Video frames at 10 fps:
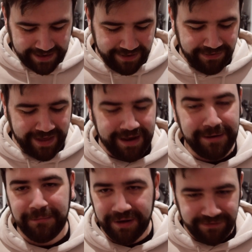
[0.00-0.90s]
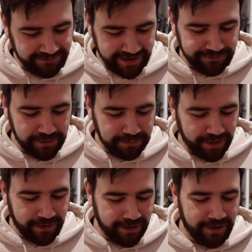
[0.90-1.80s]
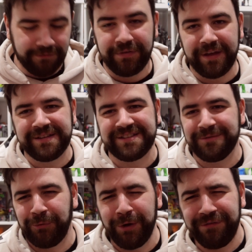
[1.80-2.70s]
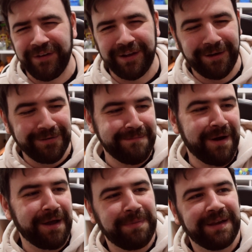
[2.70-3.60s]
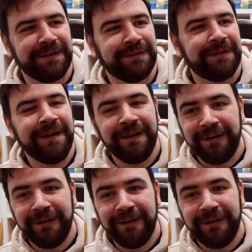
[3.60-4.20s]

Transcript: and then my favourite part of this, worth it alone in my opinion,